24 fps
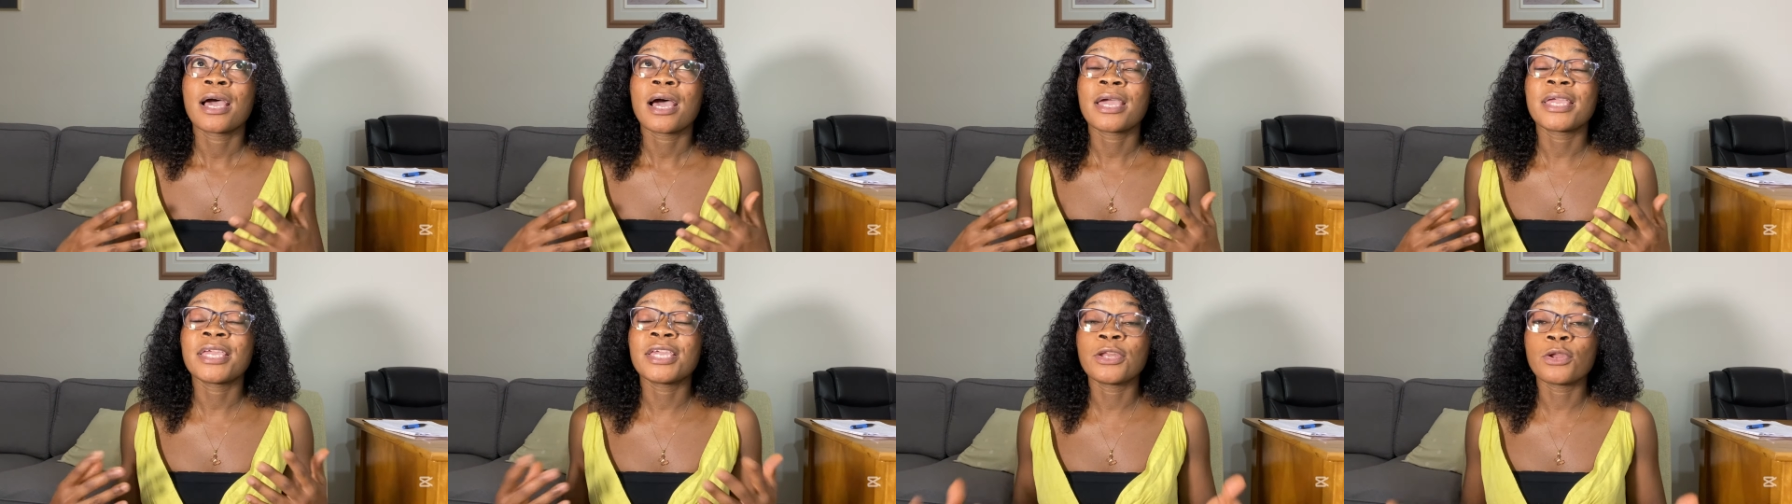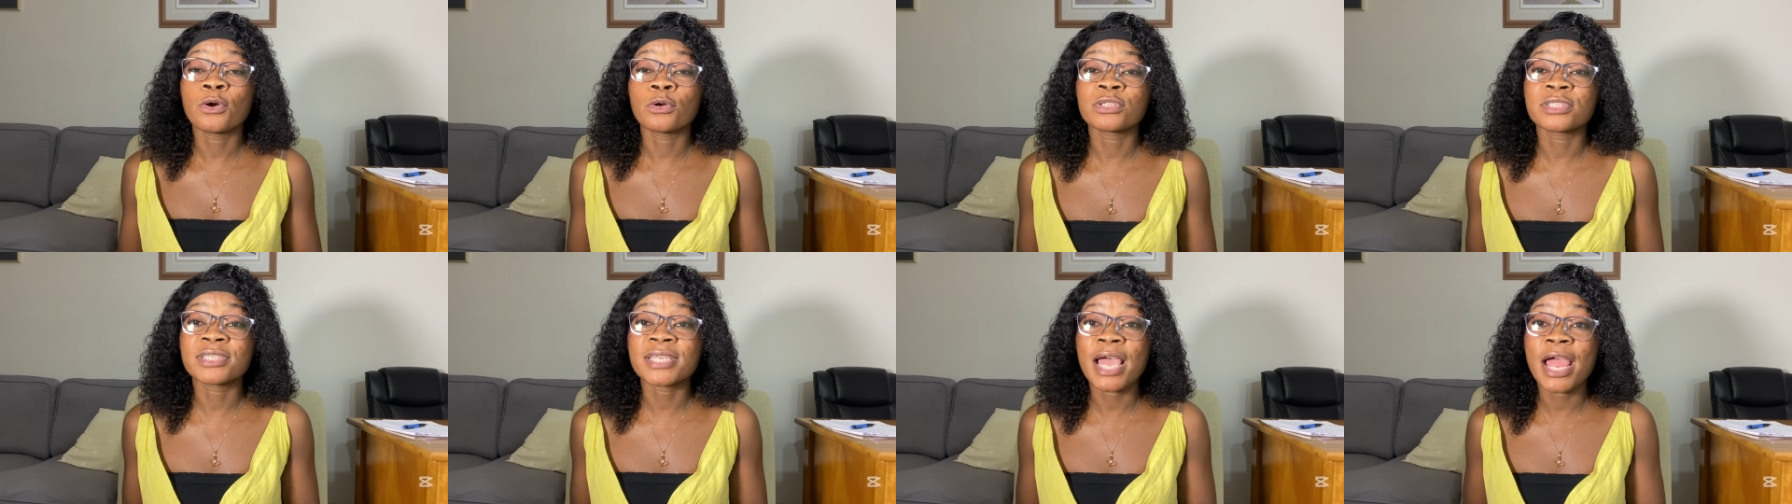in
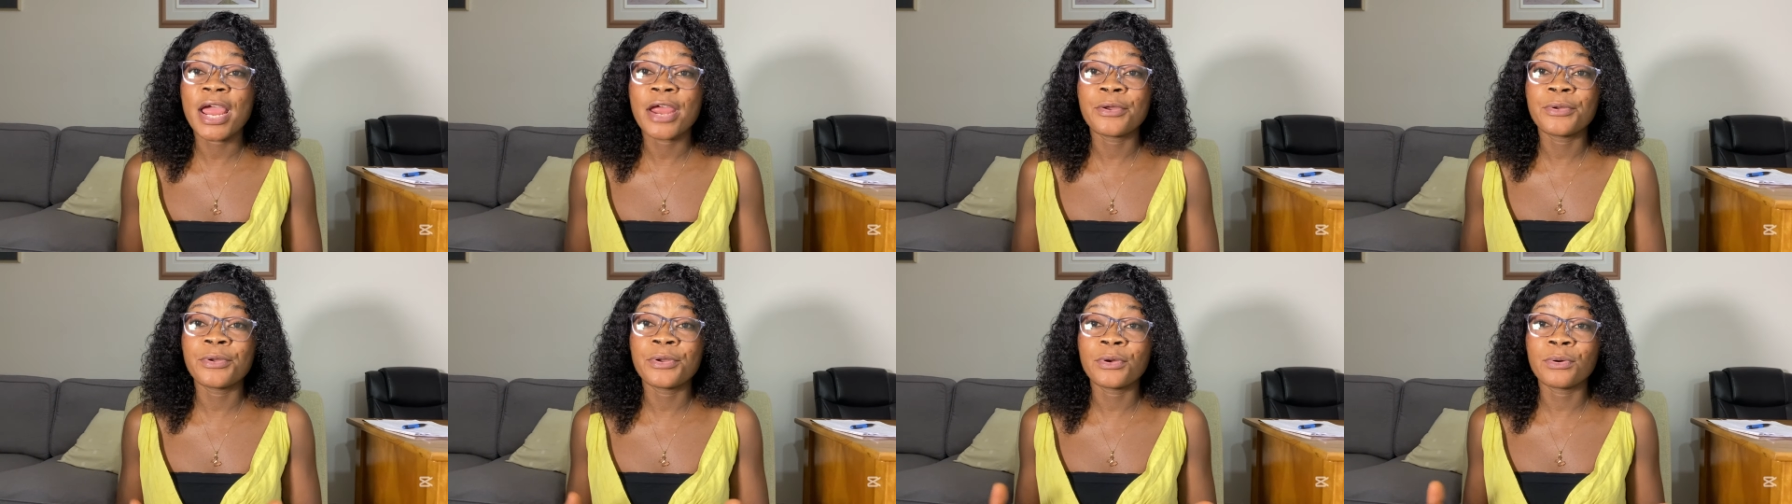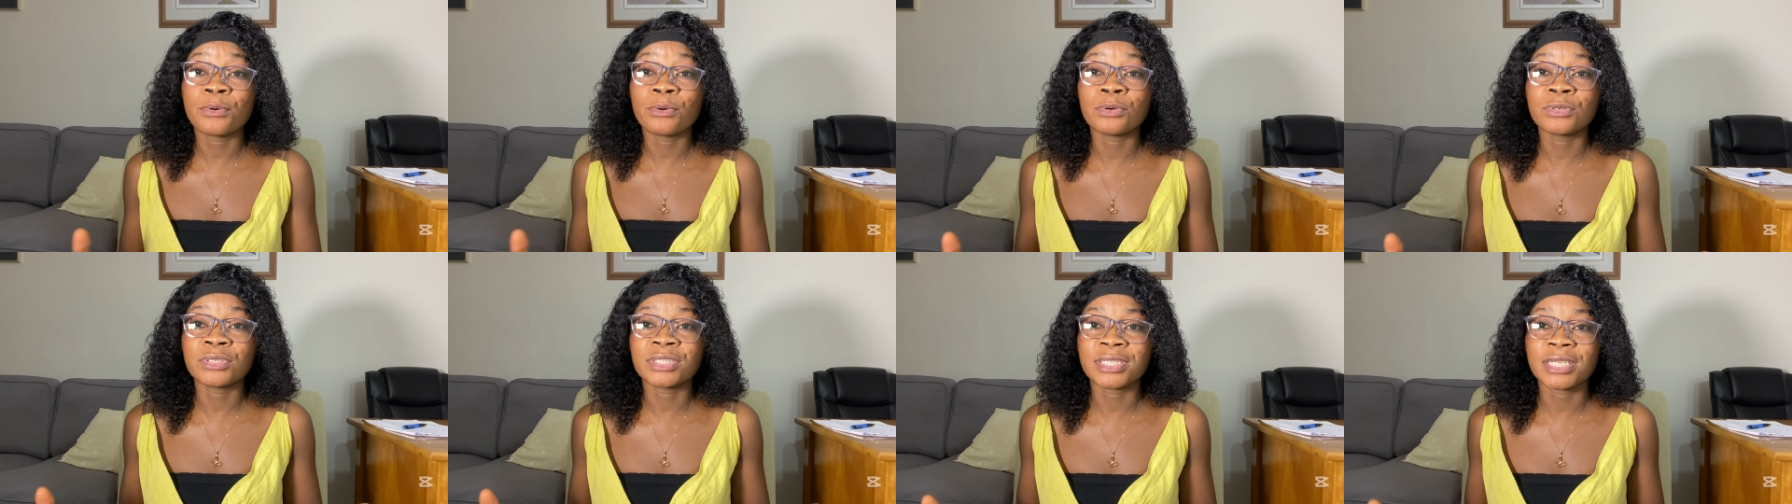
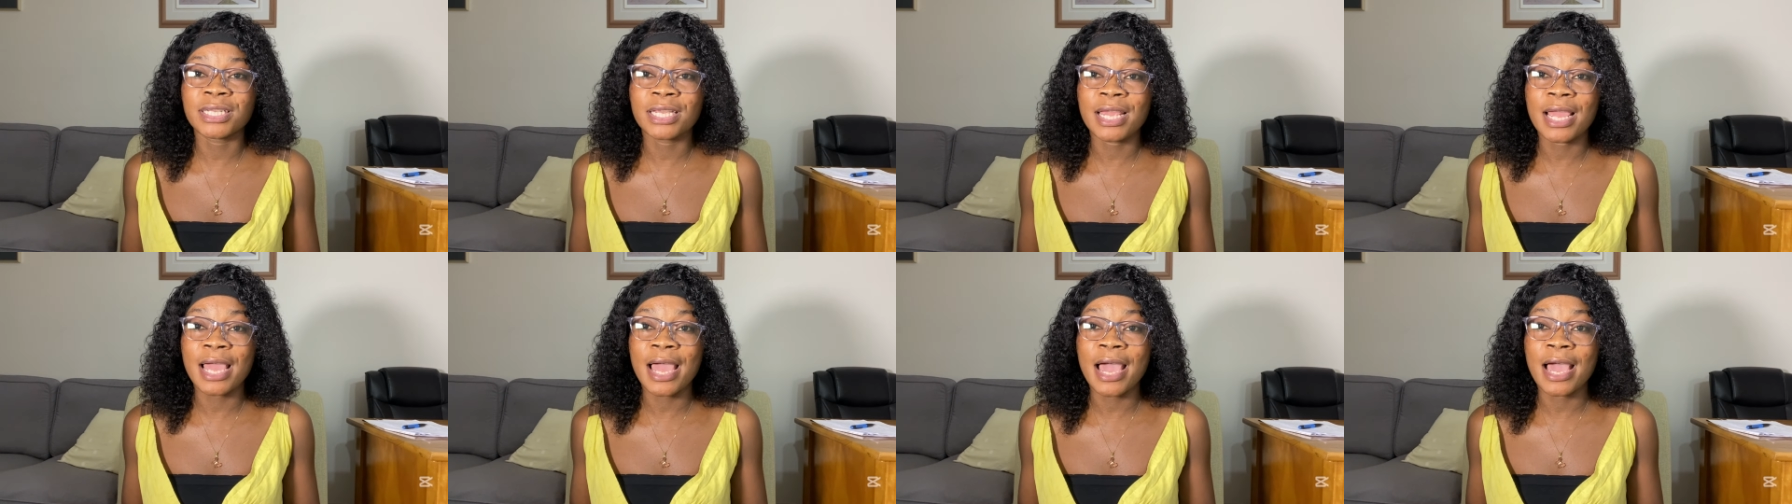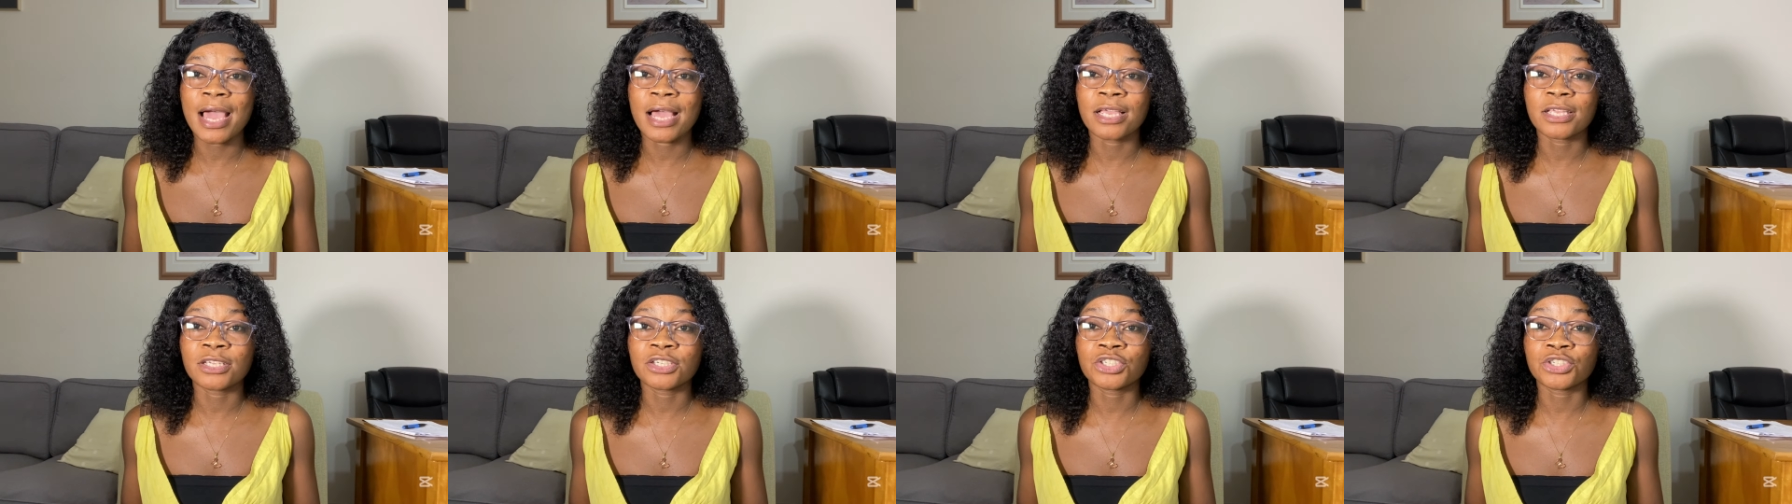Ontario they
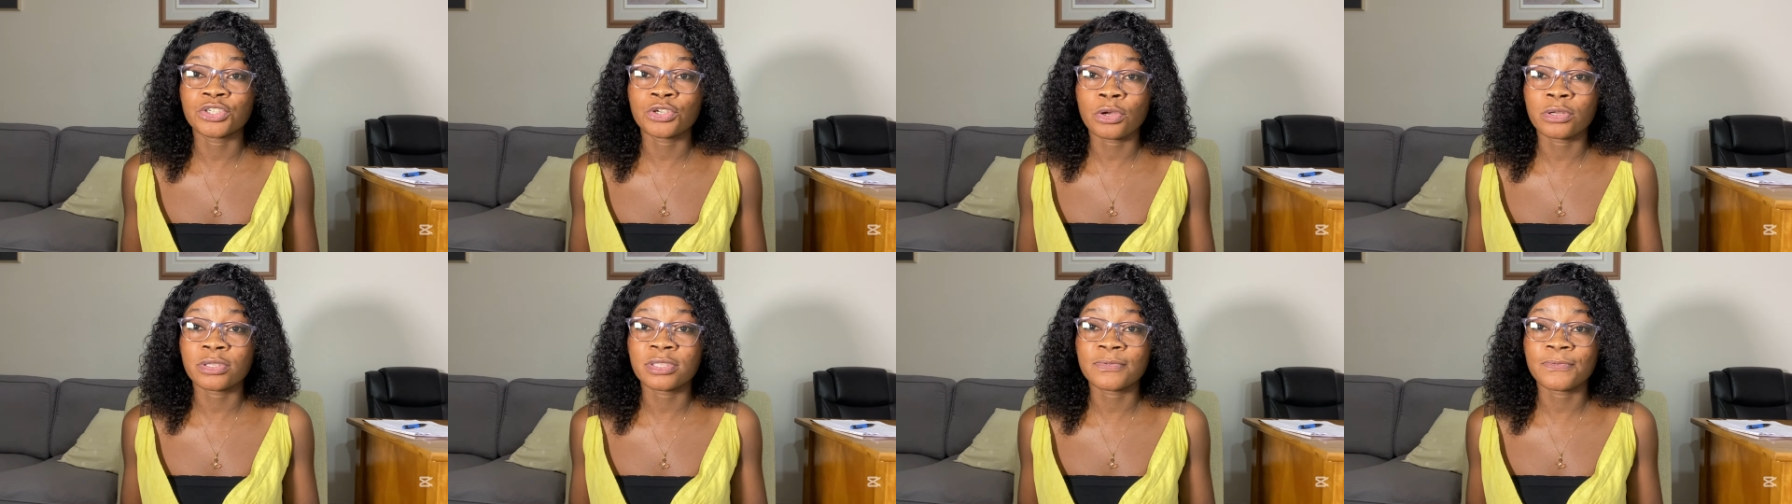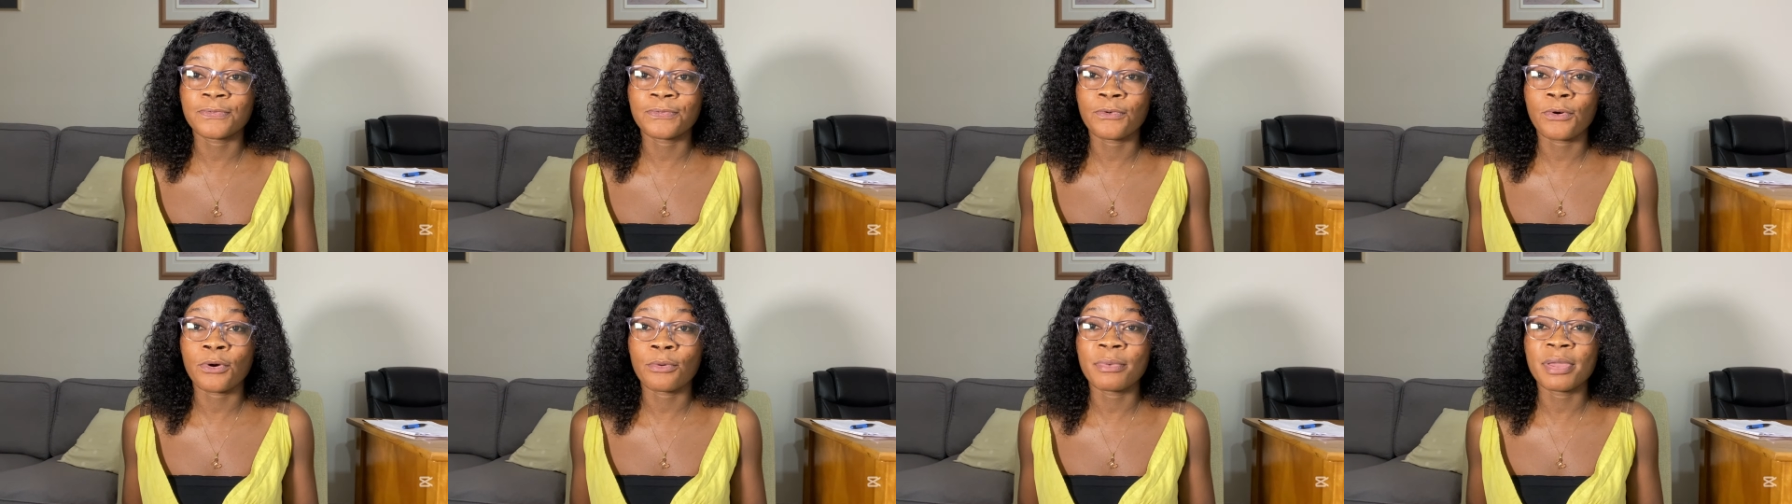are short
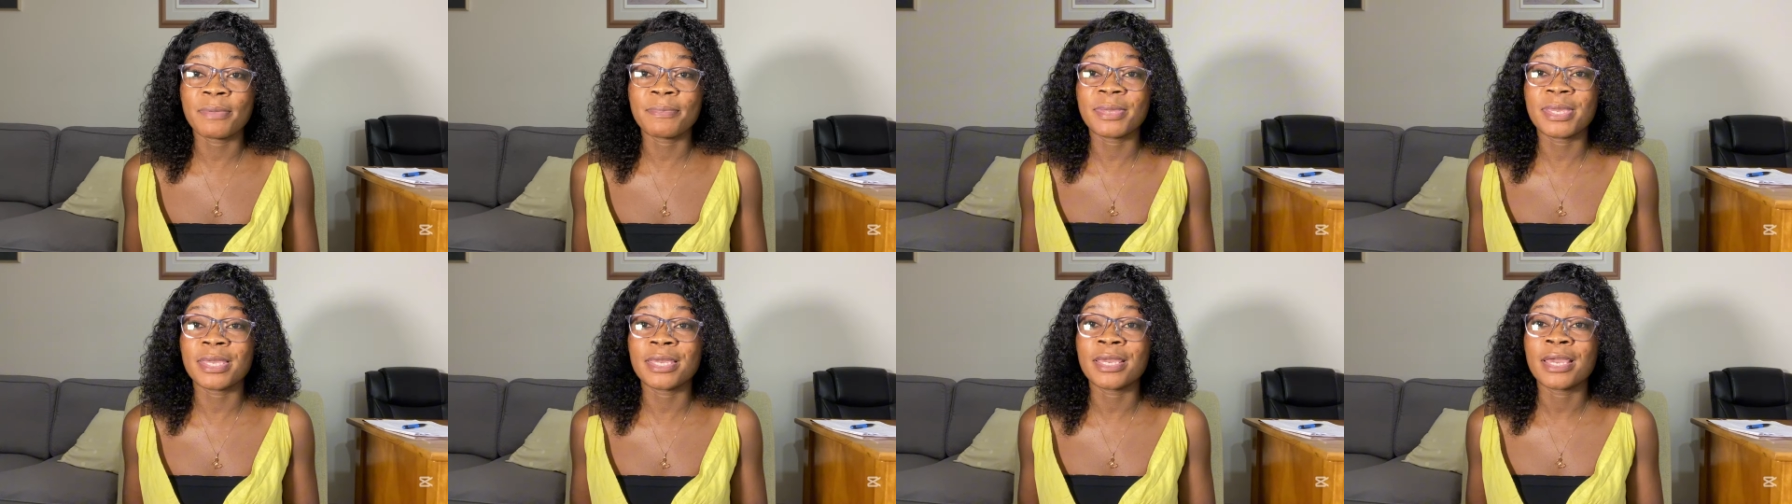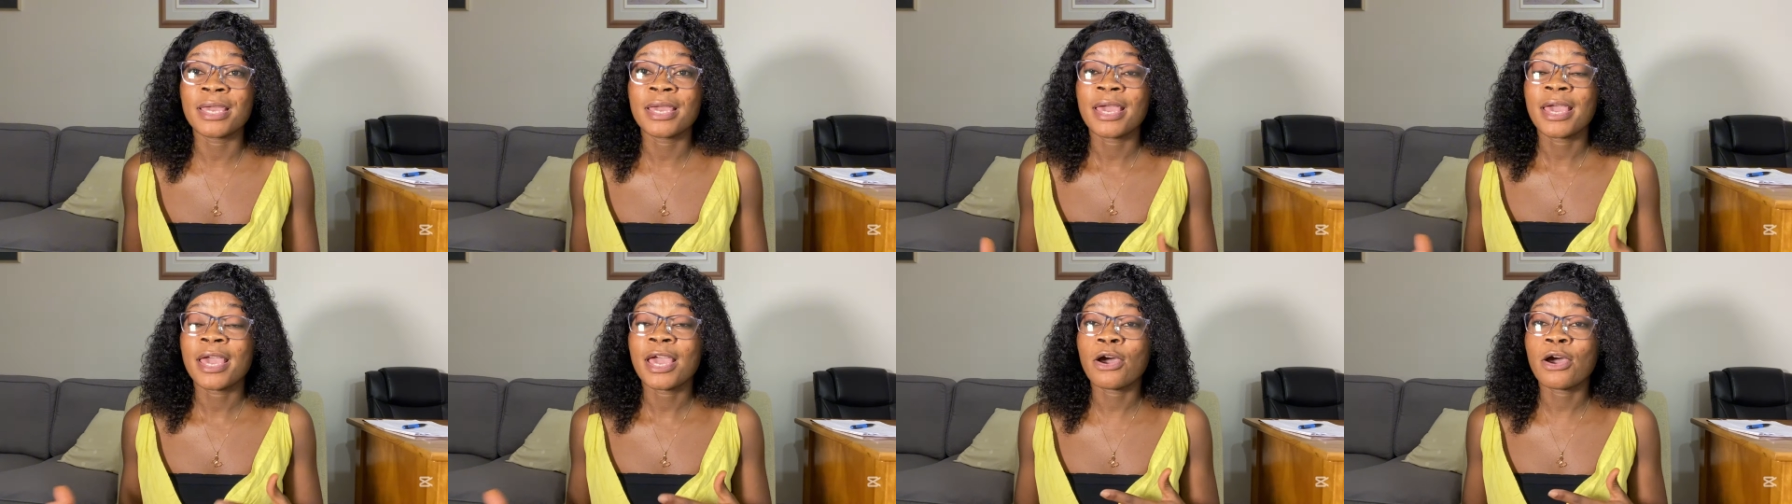for maybe